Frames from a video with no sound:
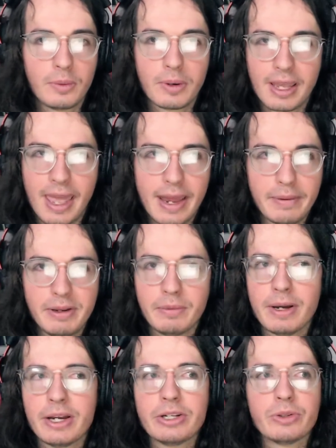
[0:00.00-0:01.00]
Academy
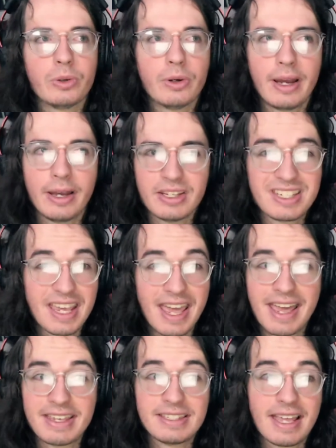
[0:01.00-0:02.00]
Rush or
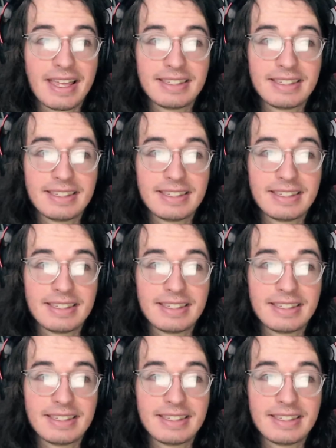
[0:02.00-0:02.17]
LCS.